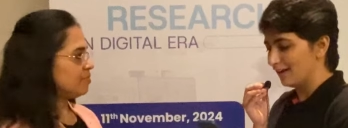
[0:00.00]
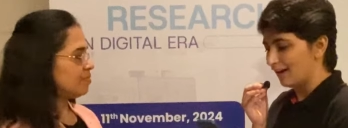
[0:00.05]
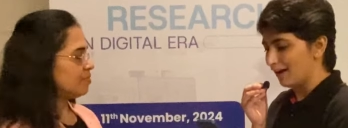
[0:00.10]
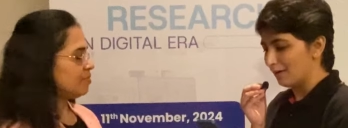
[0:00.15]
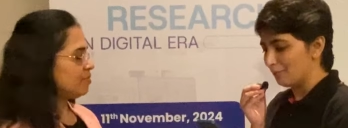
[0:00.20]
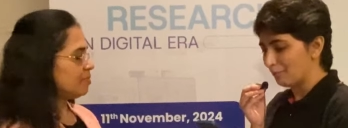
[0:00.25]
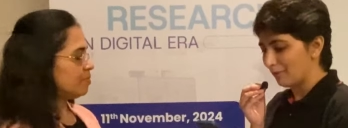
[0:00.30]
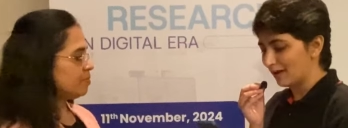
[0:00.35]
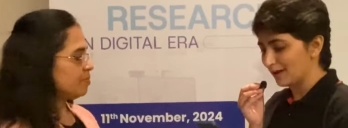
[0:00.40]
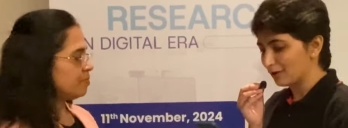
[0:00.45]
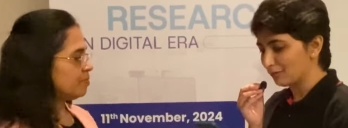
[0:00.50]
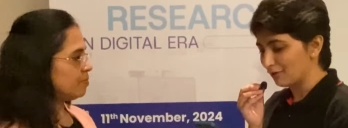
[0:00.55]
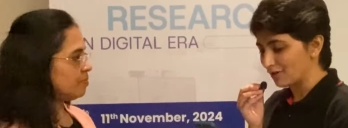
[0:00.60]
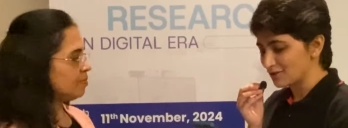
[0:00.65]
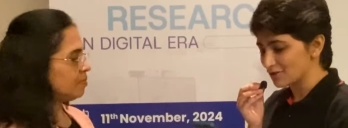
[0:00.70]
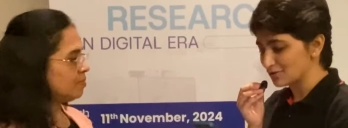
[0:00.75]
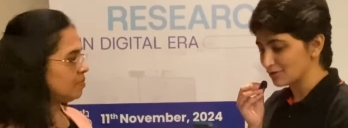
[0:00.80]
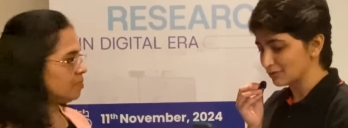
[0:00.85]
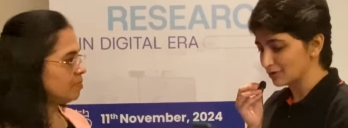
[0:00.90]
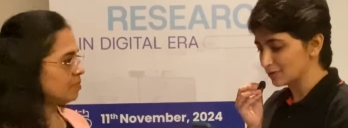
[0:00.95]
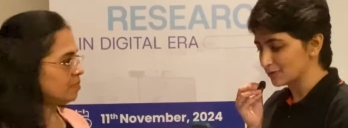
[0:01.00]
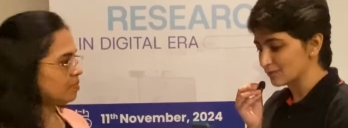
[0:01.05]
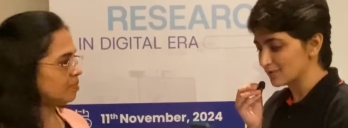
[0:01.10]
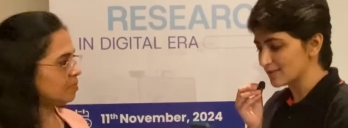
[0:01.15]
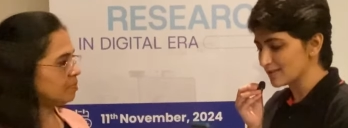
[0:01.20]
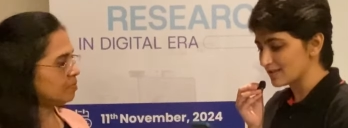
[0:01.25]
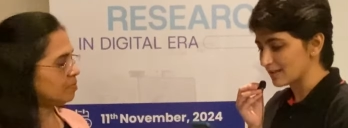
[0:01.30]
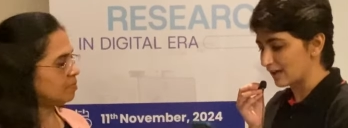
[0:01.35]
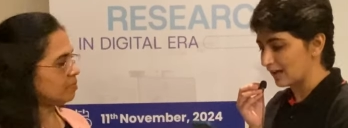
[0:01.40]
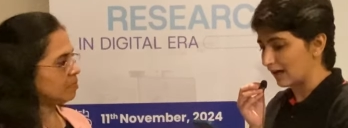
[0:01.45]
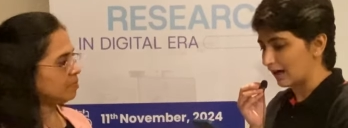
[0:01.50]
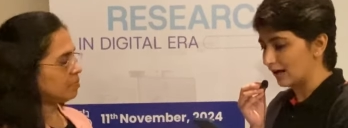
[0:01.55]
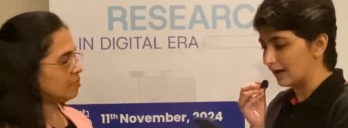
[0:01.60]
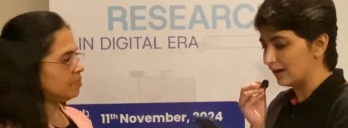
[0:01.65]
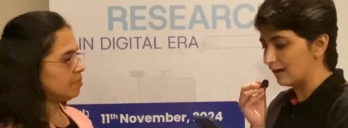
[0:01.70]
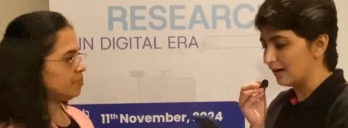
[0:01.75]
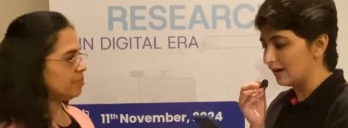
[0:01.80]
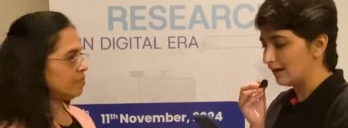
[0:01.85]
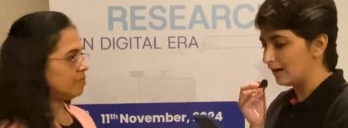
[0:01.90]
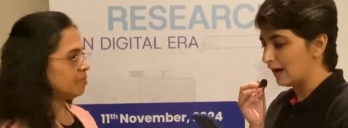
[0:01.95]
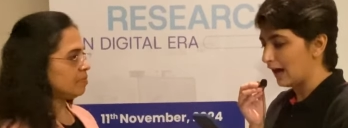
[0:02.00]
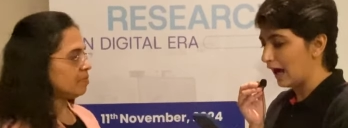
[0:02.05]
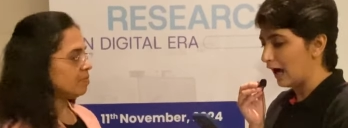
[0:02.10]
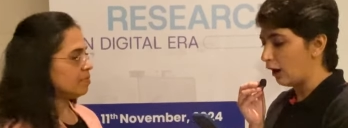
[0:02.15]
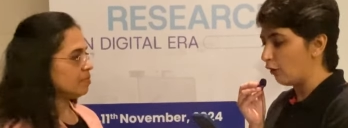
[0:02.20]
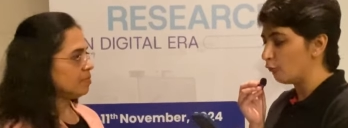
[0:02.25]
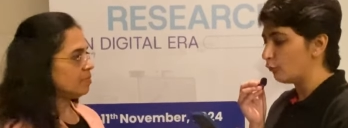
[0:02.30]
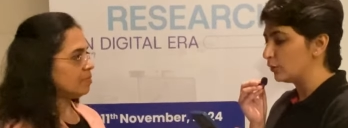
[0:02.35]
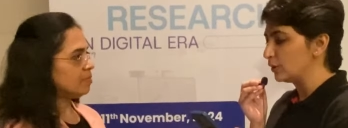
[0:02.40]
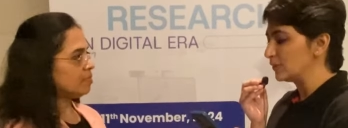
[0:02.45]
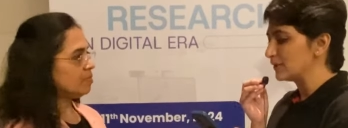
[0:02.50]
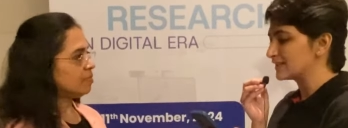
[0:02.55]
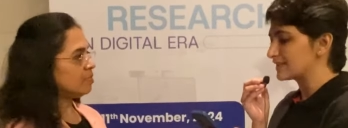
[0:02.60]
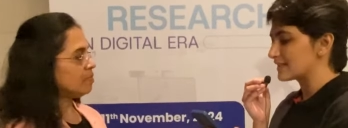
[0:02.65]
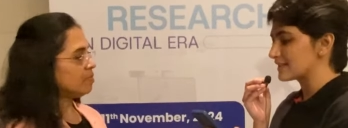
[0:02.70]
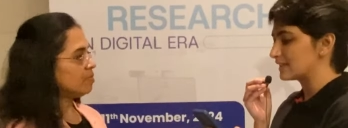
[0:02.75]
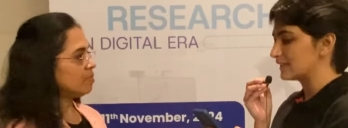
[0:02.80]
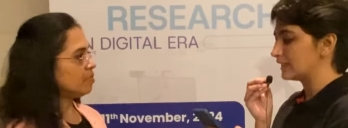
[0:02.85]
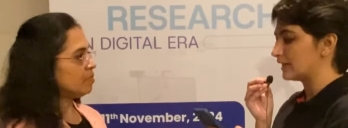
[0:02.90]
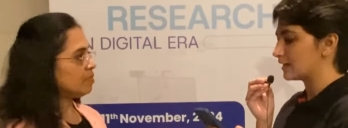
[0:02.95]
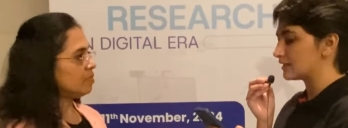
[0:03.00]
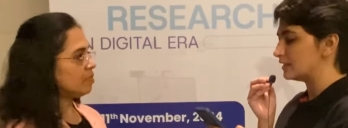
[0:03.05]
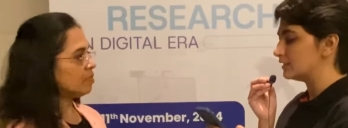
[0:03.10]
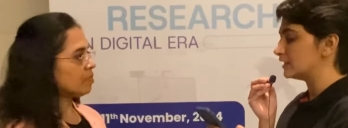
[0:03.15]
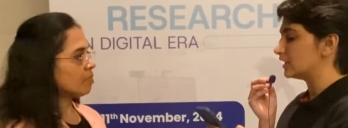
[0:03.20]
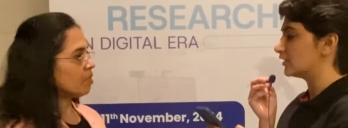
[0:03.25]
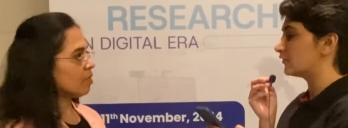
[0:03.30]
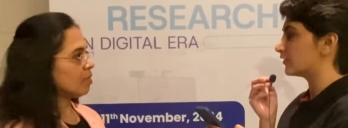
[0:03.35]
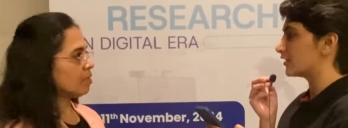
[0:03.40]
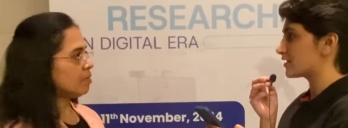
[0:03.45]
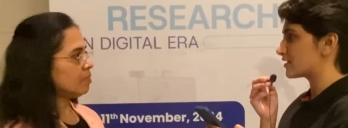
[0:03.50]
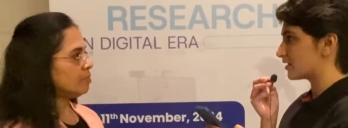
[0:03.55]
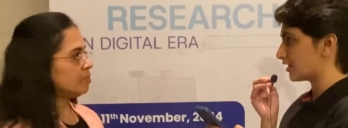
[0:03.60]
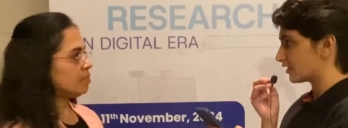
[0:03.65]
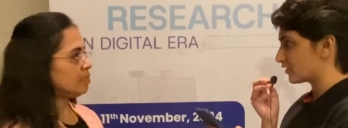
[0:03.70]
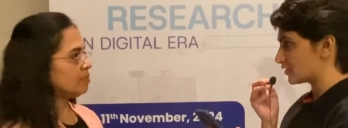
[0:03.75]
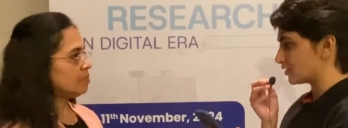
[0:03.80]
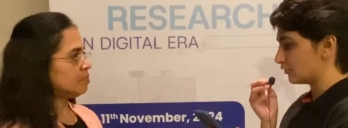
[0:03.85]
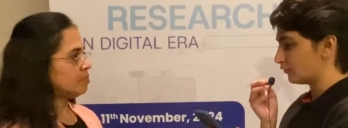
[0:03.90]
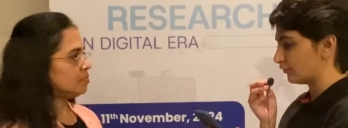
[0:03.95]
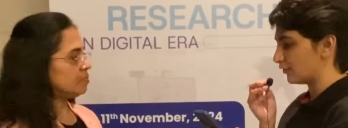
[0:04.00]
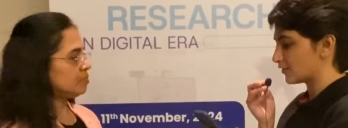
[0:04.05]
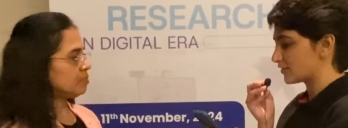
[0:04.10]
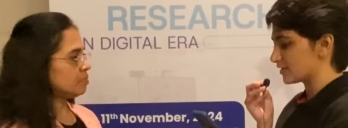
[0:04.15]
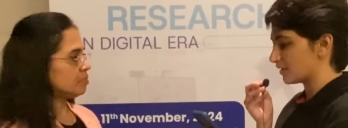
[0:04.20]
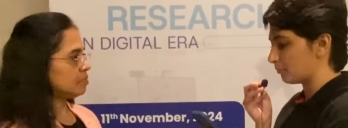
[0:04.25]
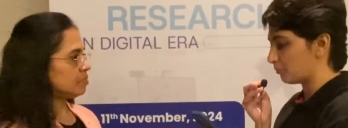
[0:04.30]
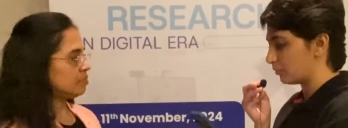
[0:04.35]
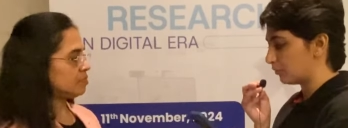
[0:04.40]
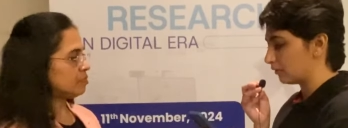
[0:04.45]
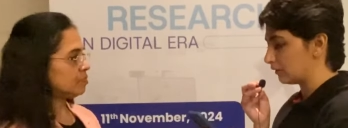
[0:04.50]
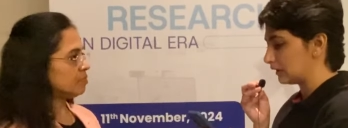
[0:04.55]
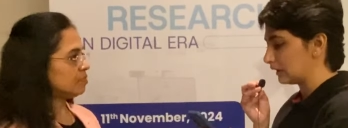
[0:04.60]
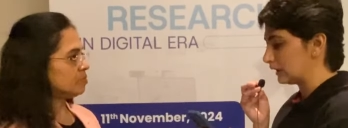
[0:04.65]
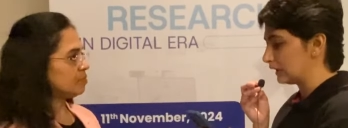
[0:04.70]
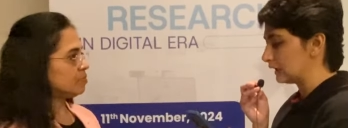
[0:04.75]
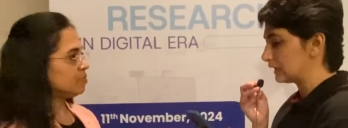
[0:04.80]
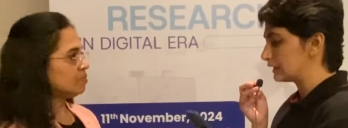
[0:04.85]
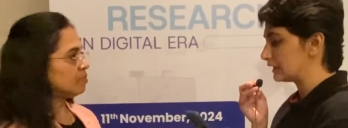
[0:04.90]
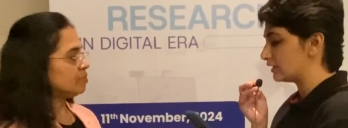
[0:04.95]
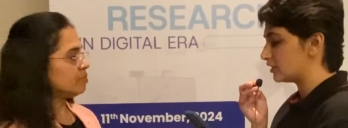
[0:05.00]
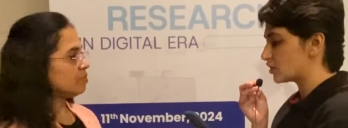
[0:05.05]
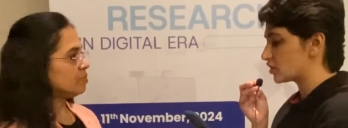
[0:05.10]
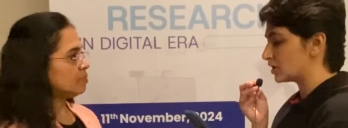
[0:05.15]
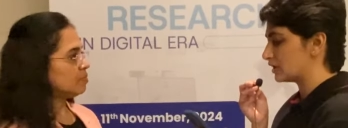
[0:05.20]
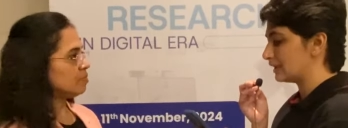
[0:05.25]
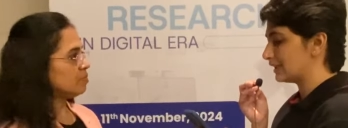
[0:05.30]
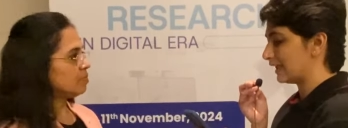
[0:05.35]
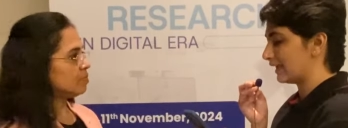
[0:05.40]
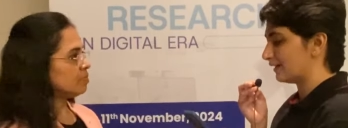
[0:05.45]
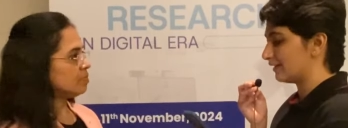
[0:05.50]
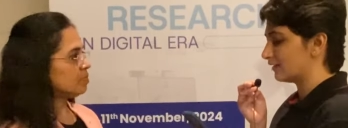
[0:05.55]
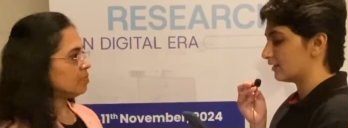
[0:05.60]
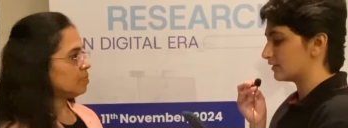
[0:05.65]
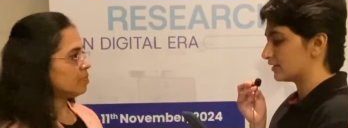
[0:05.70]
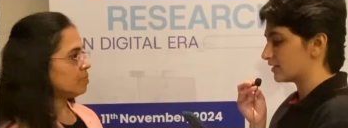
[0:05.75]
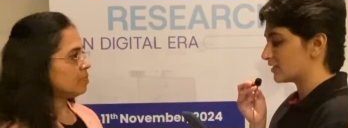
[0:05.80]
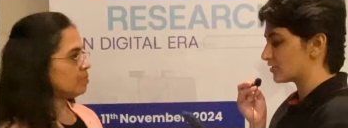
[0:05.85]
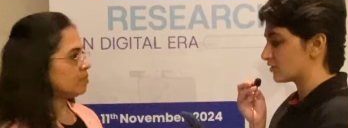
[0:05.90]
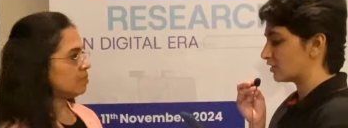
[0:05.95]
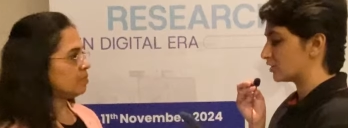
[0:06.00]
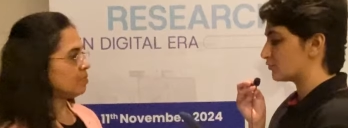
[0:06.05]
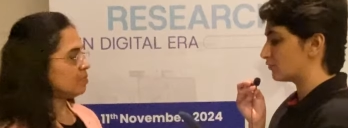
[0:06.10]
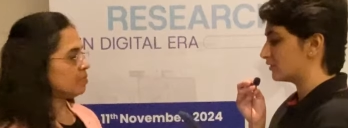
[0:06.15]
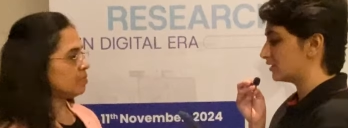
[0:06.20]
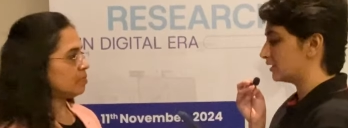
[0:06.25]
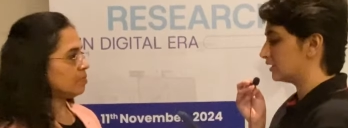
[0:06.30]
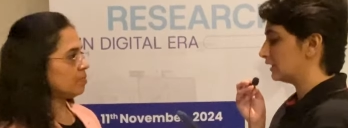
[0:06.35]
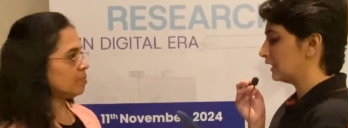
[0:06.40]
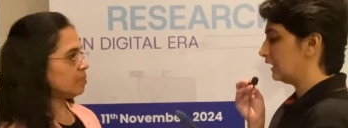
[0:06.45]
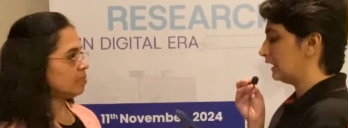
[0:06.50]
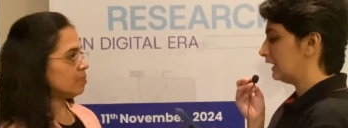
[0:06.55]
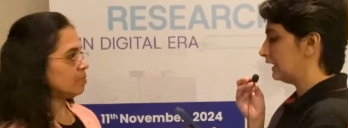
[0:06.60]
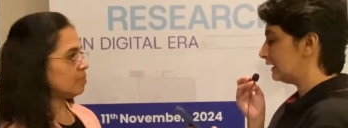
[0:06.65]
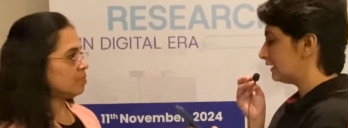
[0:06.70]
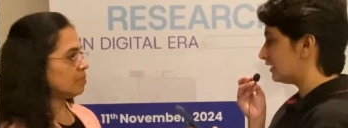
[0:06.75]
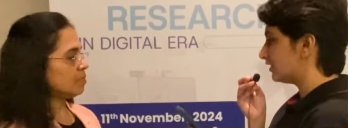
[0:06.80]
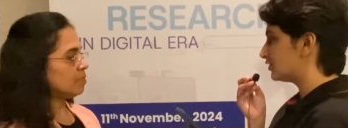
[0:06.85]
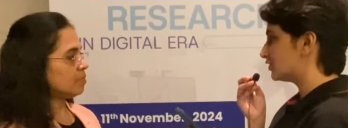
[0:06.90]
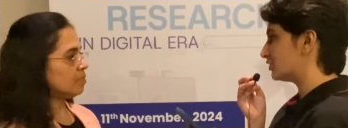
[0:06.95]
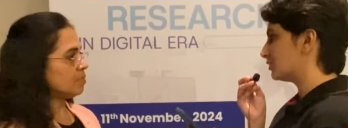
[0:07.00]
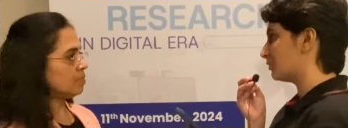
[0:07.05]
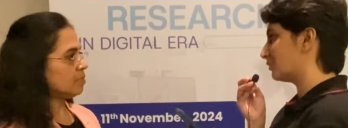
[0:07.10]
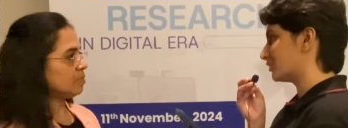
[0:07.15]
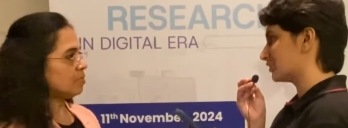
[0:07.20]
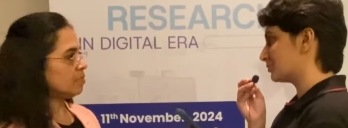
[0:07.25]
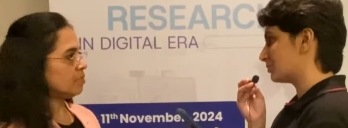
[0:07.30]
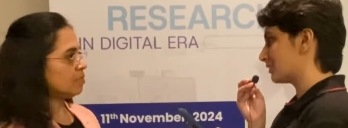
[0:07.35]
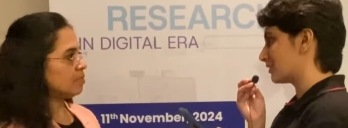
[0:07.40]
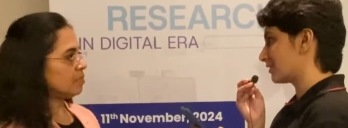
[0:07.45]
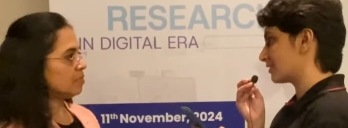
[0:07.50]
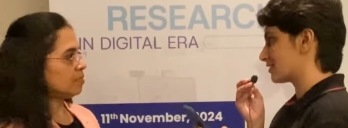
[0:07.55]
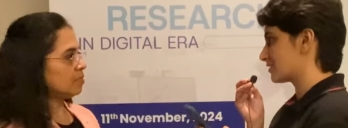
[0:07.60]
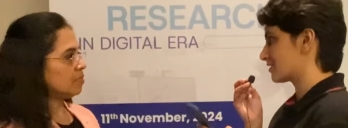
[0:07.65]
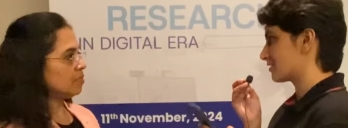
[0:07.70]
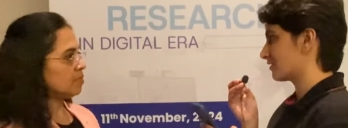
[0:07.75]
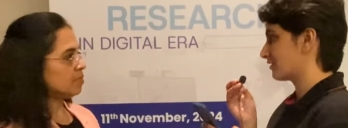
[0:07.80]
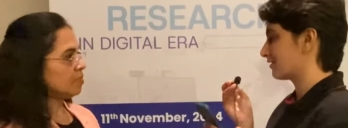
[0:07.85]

Speaker 1: My question to you is uh, How would you assess the current infrastructure for supporting clinician led research within teaching hospitals?